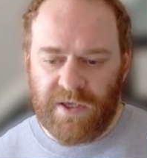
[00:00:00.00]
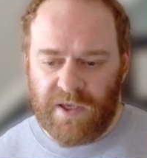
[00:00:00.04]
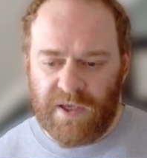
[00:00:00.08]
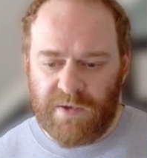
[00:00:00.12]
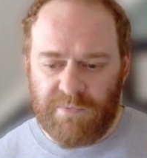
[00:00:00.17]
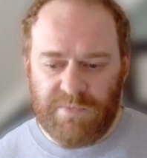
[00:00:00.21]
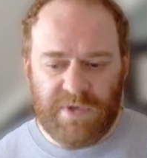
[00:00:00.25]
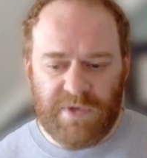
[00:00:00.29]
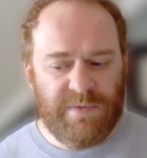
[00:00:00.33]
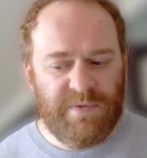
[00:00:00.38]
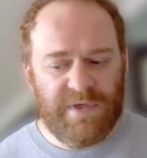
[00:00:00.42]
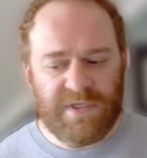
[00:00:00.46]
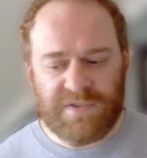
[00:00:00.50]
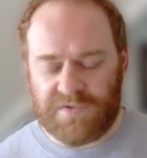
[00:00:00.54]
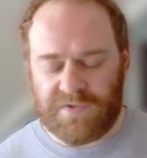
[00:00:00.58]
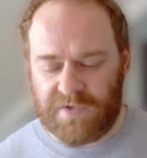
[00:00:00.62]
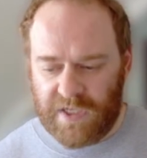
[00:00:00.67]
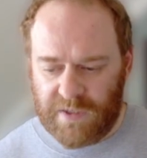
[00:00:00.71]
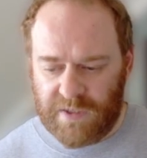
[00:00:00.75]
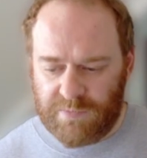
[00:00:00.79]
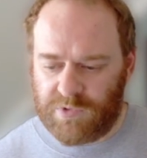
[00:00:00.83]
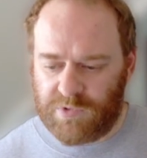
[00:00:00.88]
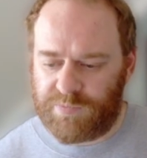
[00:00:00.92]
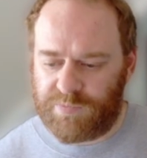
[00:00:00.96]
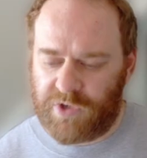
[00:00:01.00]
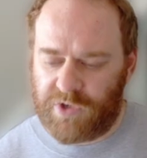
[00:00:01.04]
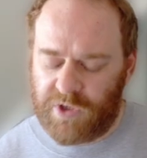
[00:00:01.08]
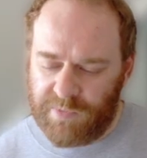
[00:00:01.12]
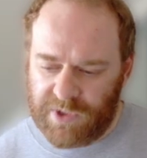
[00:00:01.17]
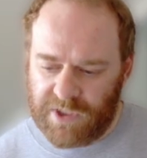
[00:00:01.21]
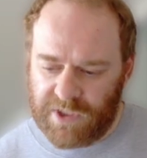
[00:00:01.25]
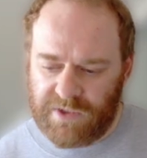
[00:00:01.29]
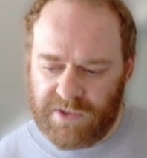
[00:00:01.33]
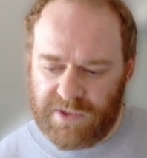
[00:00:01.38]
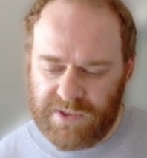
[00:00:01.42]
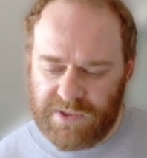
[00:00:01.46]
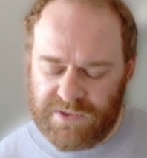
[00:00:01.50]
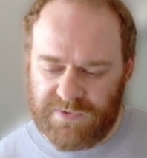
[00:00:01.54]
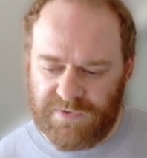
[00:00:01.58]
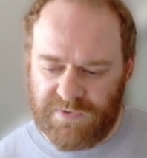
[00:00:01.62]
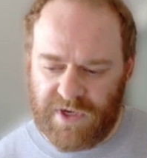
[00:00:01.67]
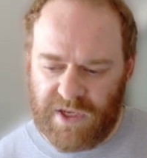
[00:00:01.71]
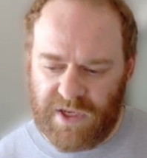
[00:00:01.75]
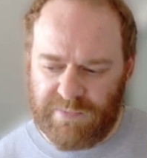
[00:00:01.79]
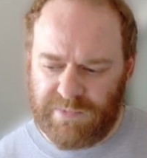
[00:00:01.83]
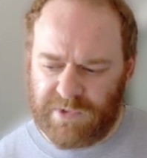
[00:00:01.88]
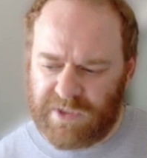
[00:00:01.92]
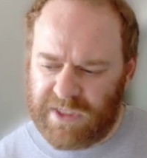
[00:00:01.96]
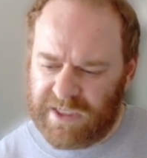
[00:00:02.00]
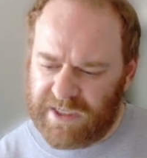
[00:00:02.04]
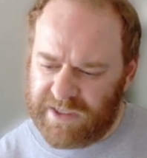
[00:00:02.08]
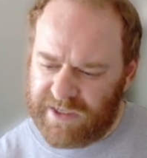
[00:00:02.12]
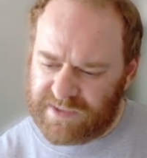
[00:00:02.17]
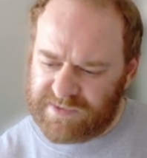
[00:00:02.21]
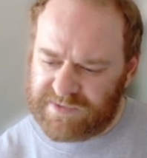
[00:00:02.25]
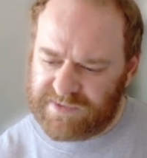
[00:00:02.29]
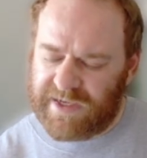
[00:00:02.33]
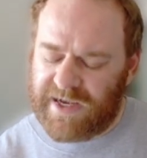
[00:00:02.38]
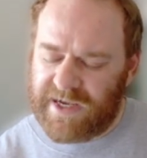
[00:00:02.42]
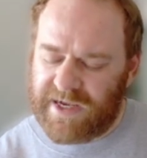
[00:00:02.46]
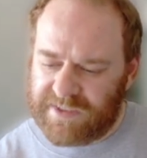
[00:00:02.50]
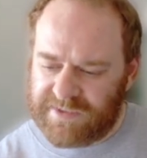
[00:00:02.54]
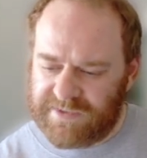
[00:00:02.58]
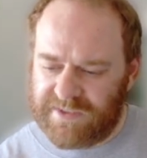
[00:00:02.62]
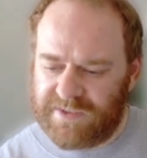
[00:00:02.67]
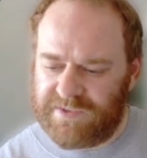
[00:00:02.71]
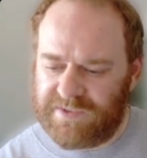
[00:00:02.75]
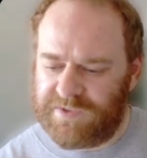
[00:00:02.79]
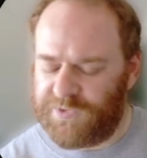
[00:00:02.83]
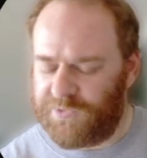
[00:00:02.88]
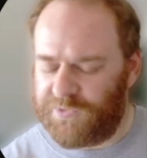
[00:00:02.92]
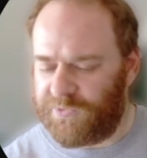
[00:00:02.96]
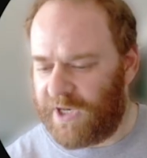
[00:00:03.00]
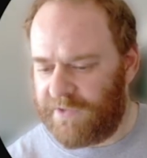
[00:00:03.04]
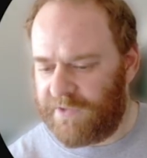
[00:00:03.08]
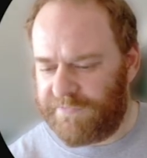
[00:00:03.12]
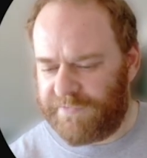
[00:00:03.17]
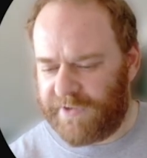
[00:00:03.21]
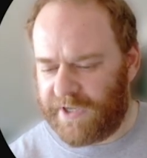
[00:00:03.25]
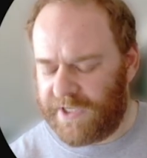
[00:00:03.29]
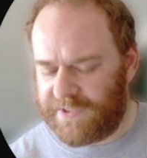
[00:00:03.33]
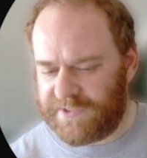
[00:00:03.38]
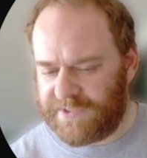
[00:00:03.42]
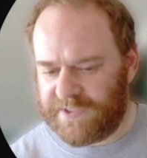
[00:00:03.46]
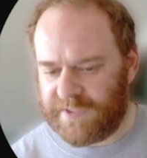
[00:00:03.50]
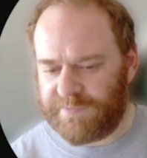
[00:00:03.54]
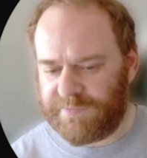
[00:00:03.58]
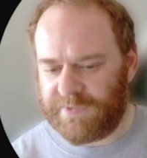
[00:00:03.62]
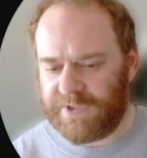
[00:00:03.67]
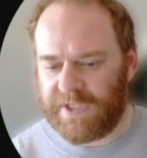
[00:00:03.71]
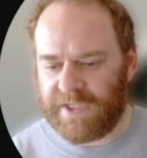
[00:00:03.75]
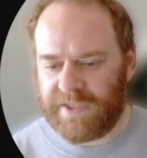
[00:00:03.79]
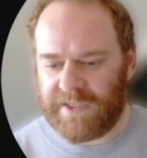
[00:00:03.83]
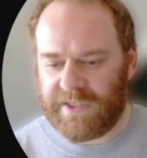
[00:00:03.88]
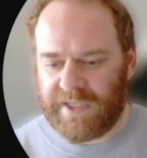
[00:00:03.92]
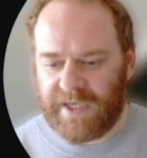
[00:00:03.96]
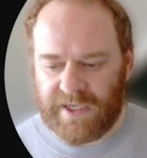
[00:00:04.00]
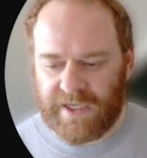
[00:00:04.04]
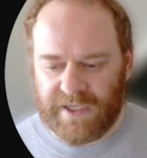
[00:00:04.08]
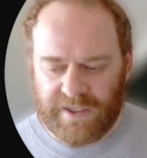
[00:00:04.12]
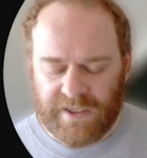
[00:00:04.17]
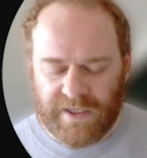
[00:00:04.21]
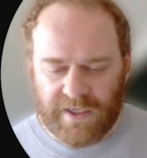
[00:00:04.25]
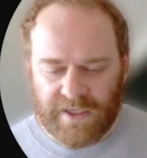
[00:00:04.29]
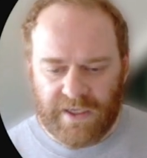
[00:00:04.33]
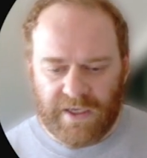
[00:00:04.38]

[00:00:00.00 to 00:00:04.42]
Maybe it's enabled permanently to enable like guest access to Wi-Fi or something like that.